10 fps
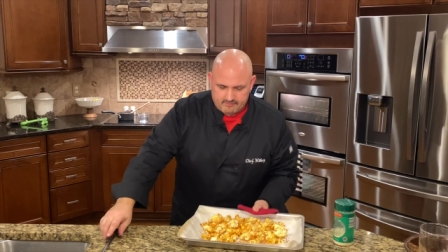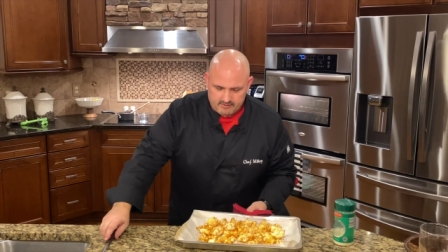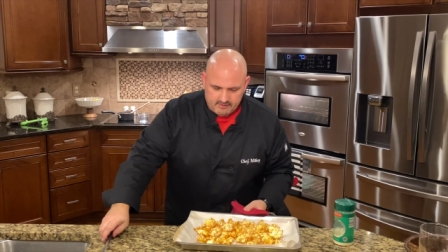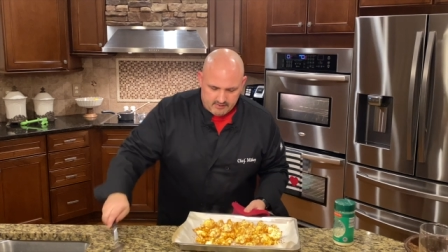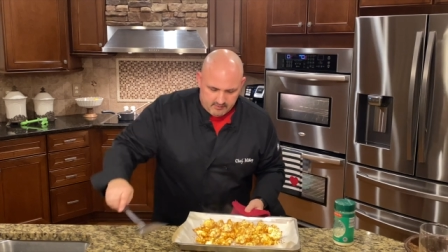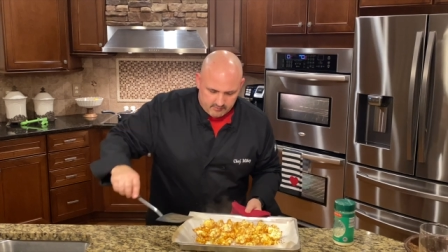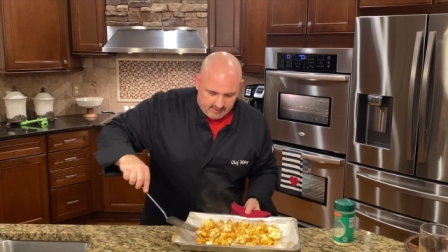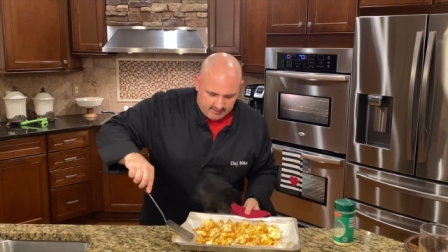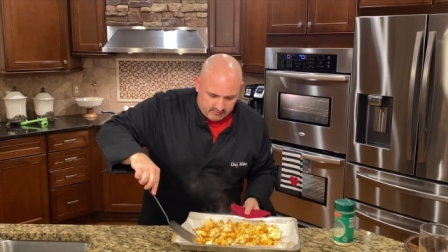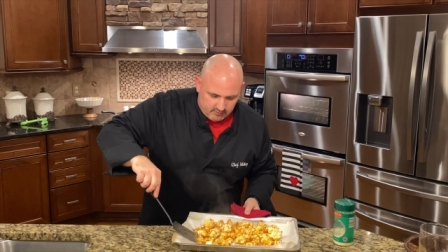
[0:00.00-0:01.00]
I'm not
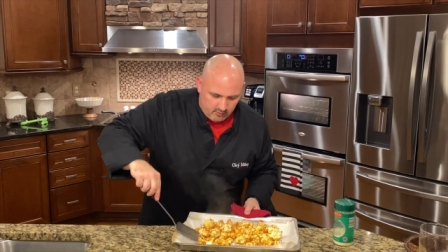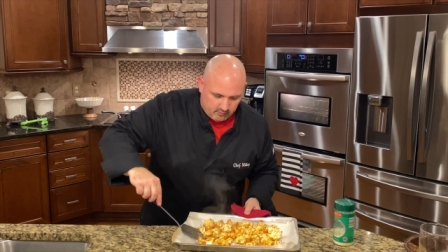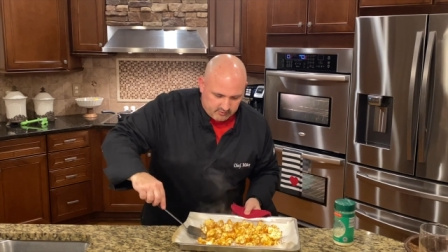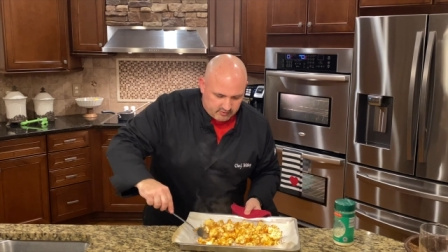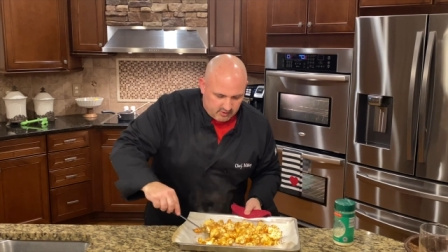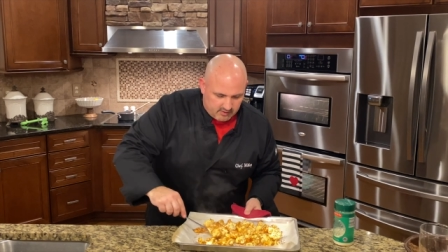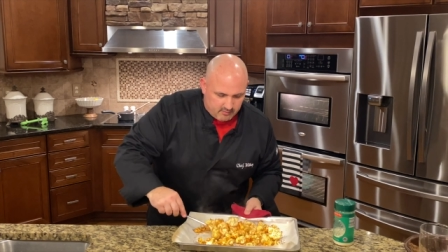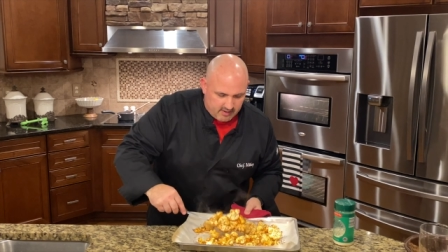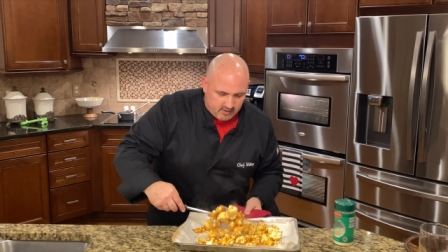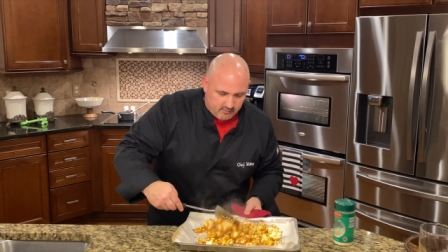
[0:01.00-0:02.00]
gonna, oh, they're starting to
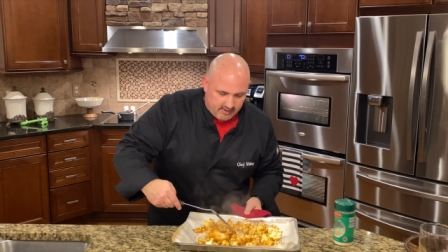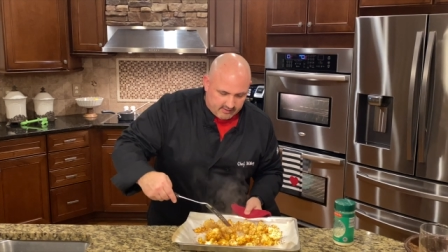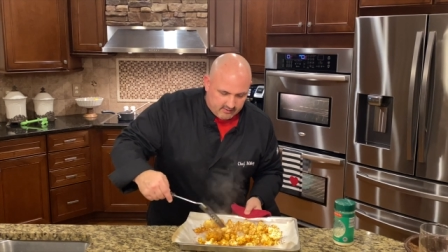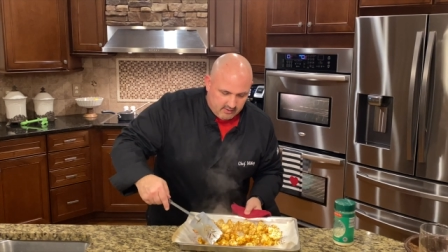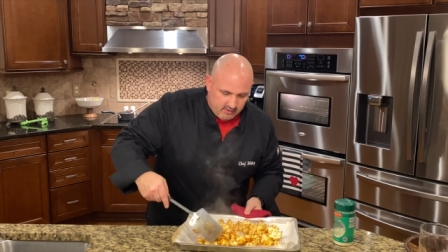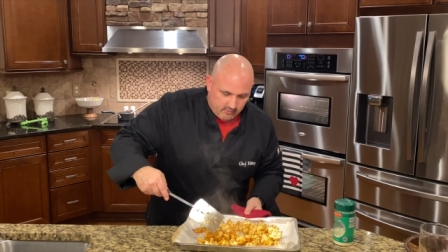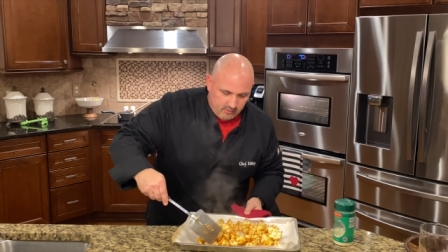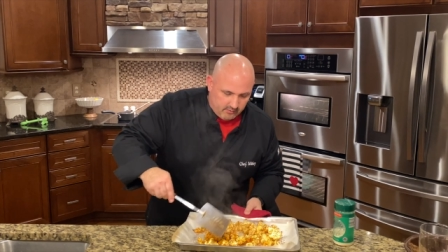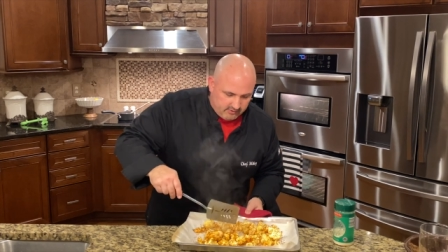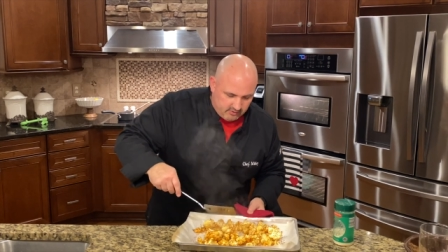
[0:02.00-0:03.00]
brown already. What you
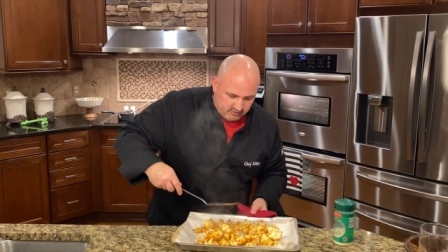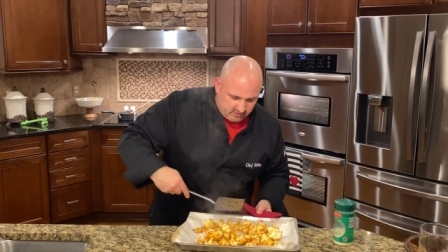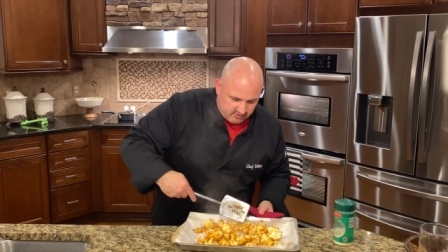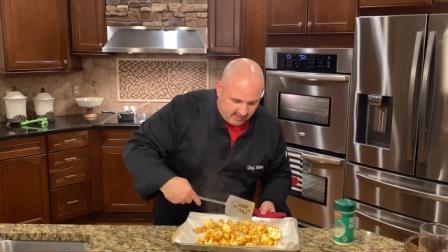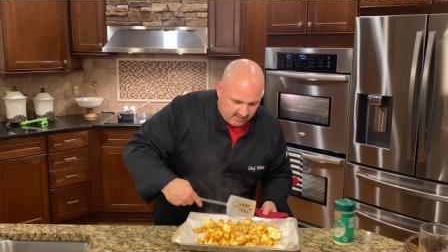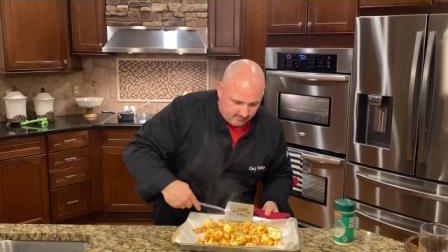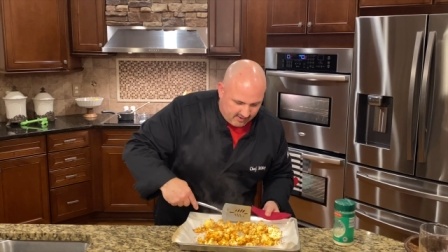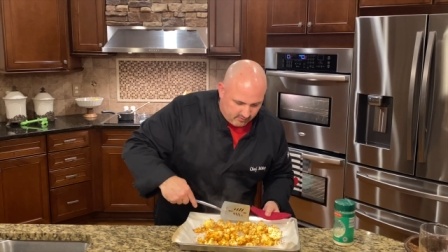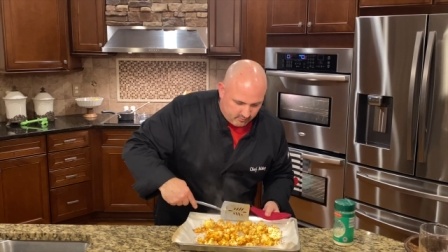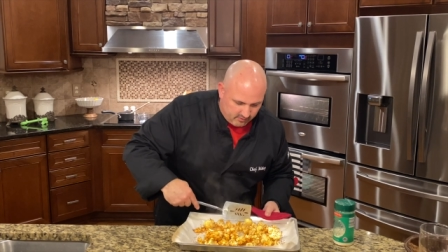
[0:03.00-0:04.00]
wanna do is just take them
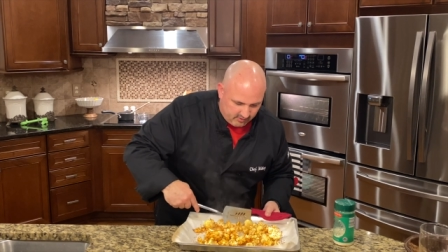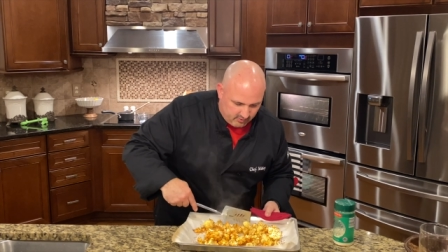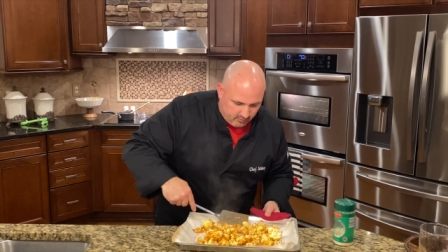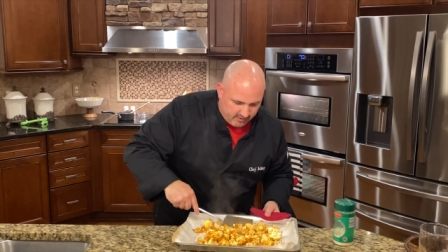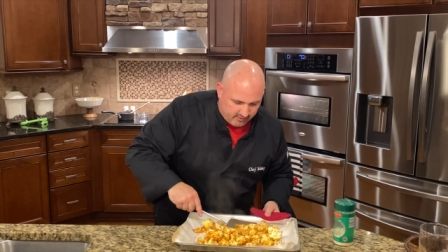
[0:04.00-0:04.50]
out really quick.